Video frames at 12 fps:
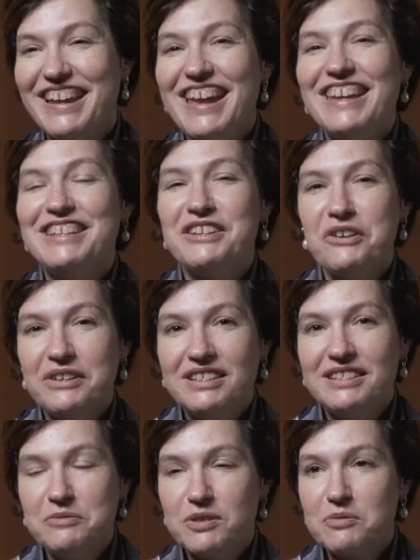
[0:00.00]
It
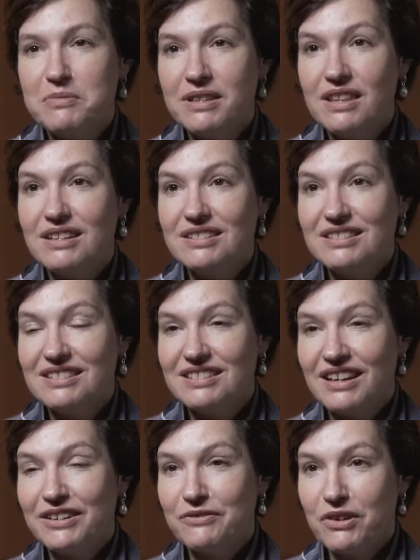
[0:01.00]
seems to me that it's a
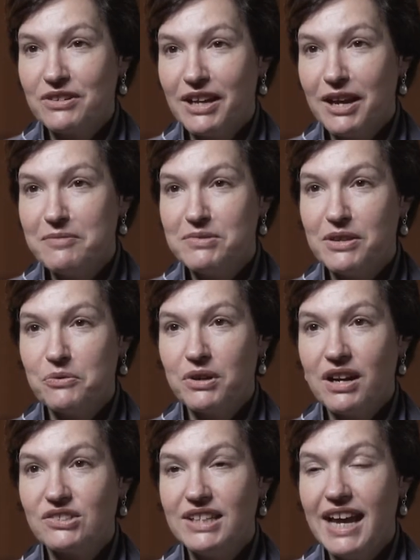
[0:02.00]
sign of our times that we're
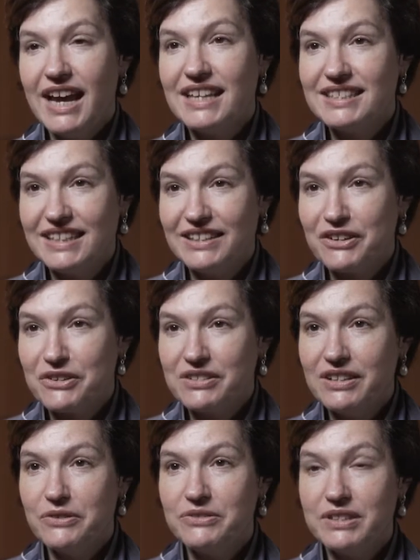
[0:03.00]
actually asking
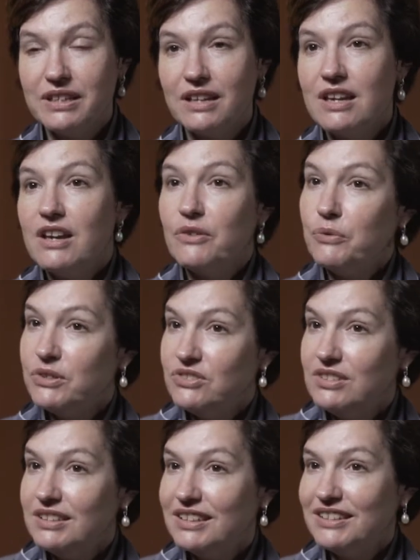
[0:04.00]
ourselves, well,
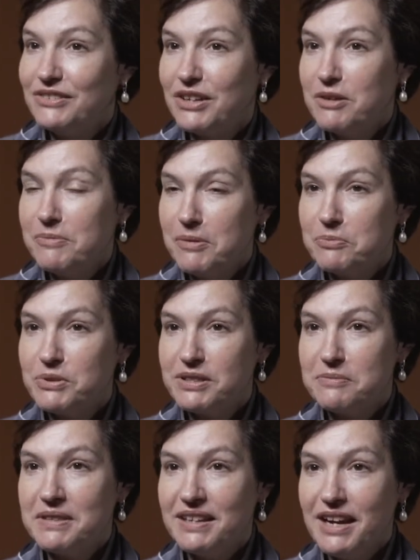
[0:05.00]
gee, can you come up with
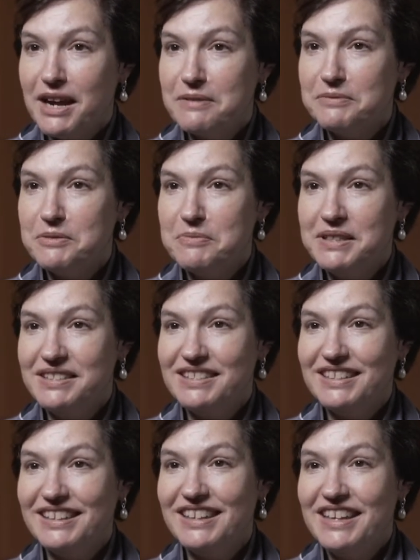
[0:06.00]
something
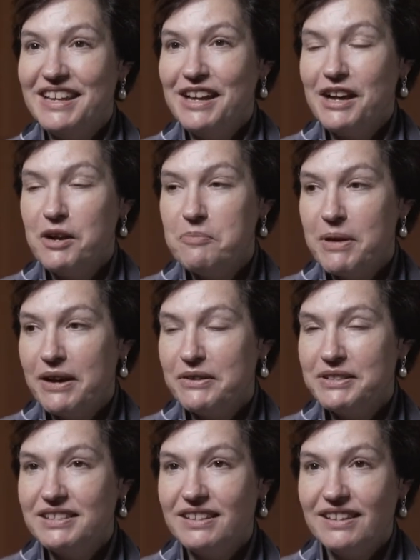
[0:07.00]
optimistic
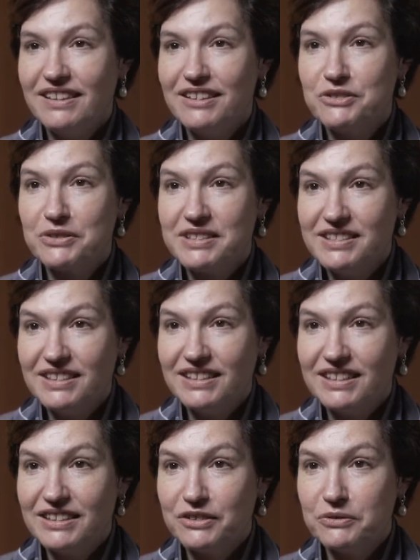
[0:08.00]
about the
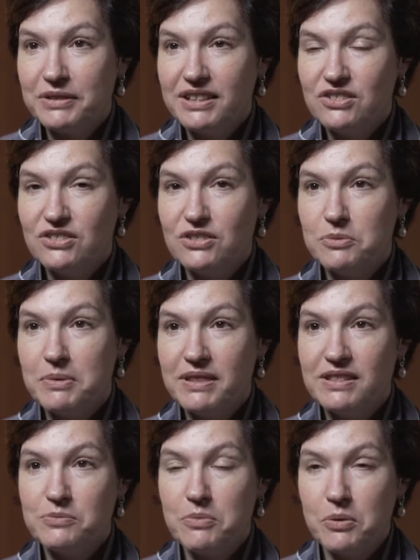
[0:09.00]
transatlantic relationship at
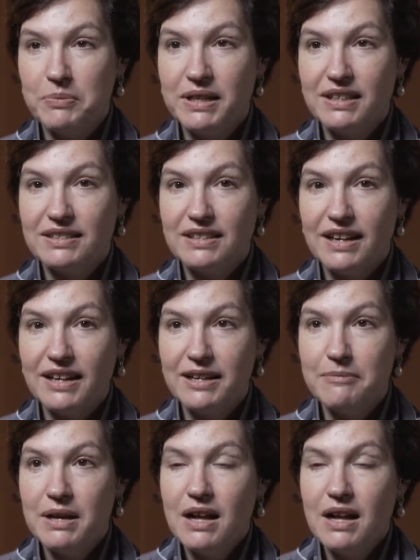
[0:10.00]
this moment in time?